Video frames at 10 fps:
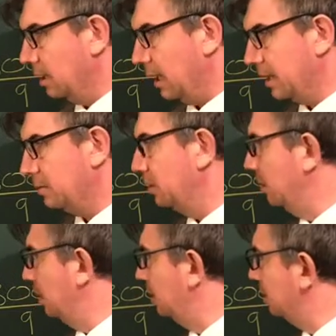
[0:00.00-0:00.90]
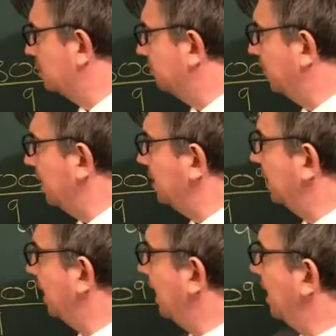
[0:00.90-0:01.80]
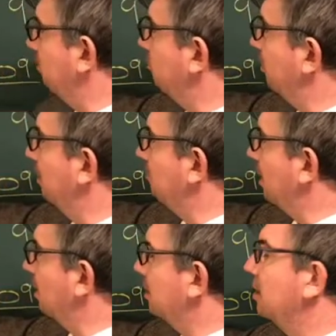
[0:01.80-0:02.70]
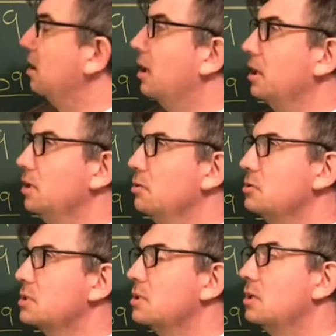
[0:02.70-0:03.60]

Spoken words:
And to find the halfway mark, I used